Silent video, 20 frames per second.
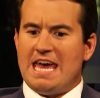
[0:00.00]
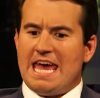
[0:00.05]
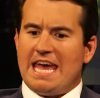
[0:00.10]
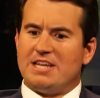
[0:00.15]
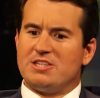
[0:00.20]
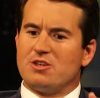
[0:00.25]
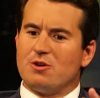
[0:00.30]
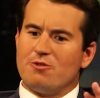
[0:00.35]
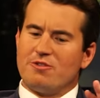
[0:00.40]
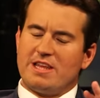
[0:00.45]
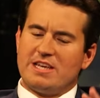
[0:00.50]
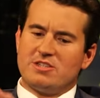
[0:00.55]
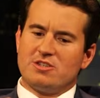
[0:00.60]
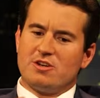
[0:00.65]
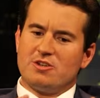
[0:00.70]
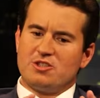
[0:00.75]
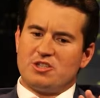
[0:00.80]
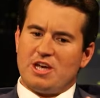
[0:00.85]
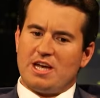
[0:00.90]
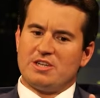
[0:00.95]
And so when they
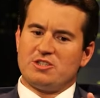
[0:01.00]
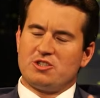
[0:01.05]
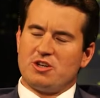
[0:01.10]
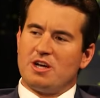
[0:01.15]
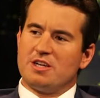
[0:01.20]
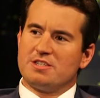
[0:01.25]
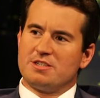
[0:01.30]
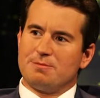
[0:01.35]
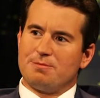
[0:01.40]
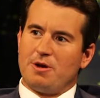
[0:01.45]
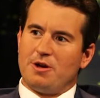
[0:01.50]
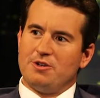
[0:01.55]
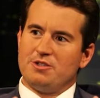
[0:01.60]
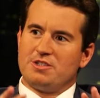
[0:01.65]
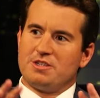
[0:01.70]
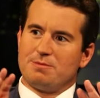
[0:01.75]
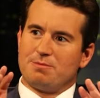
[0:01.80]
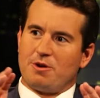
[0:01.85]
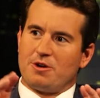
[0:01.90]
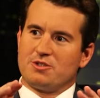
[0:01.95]
saw Chad Johnson
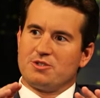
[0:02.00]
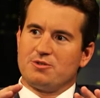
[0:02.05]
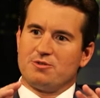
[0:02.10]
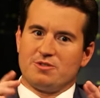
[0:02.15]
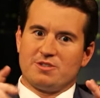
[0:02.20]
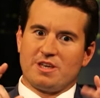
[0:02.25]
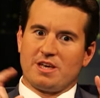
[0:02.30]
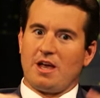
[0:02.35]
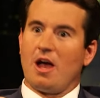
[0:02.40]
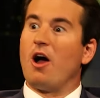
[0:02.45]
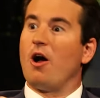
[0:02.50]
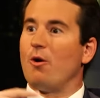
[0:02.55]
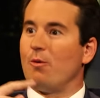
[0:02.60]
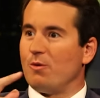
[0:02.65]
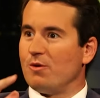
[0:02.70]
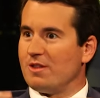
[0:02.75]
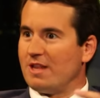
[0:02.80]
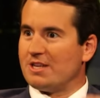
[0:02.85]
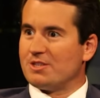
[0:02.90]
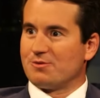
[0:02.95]
post it, Barstool's like, oh,
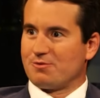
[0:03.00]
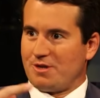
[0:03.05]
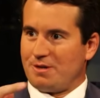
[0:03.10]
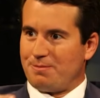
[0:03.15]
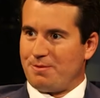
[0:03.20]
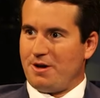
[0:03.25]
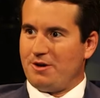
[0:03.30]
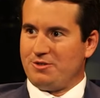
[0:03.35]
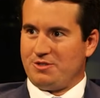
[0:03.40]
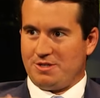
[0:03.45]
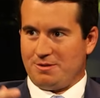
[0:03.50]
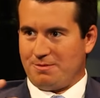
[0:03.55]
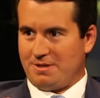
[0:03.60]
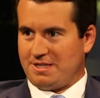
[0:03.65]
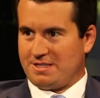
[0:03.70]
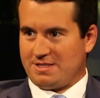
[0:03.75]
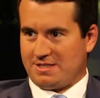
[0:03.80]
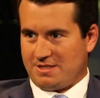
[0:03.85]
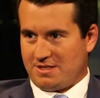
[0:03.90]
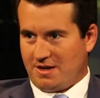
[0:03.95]
well, let's repost it,
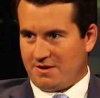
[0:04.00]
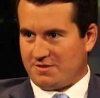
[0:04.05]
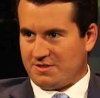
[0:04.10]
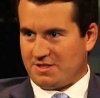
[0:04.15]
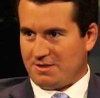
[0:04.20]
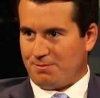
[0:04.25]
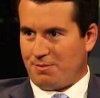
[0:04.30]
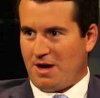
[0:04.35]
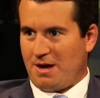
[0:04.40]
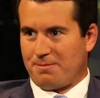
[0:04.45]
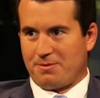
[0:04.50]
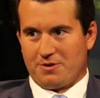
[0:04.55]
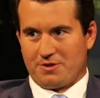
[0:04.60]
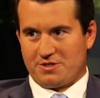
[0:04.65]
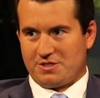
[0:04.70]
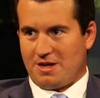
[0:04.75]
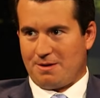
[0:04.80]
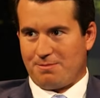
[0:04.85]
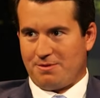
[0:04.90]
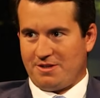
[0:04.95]
because it's obviously popular.
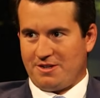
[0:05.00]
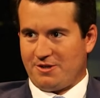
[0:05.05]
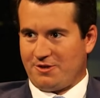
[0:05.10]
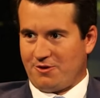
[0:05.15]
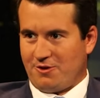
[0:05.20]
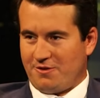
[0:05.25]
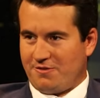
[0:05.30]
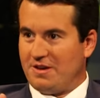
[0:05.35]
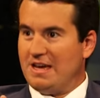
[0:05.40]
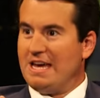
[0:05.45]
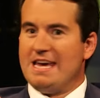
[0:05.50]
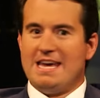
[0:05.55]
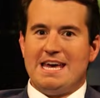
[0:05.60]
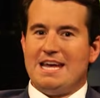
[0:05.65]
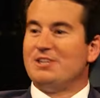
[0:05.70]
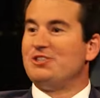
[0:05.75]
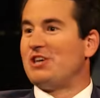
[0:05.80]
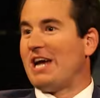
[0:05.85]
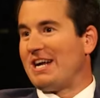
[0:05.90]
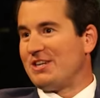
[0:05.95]
It's not political if
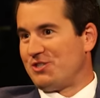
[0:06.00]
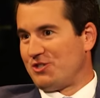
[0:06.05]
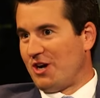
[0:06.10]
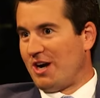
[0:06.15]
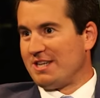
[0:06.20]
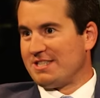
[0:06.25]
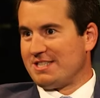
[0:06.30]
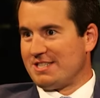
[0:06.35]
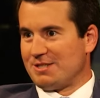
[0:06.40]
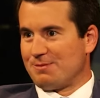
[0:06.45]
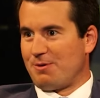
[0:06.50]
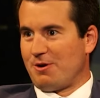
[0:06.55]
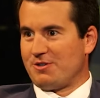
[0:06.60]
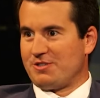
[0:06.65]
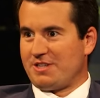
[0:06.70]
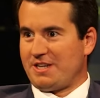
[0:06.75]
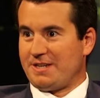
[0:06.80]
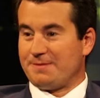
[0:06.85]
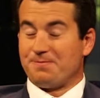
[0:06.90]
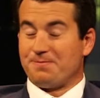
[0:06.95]
mm-hmm. Chad Johnson is posting it.